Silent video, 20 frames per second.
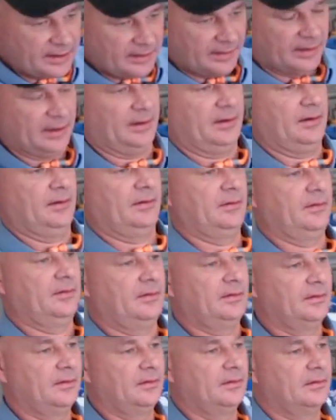anything
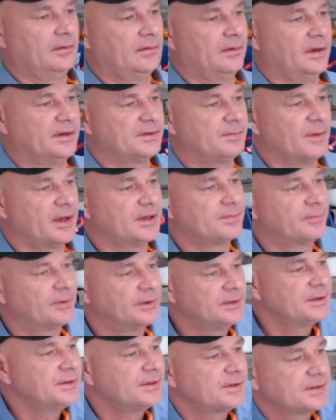that's mass
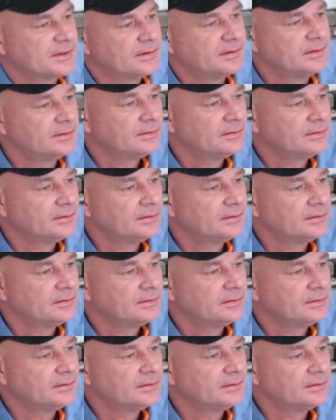produced.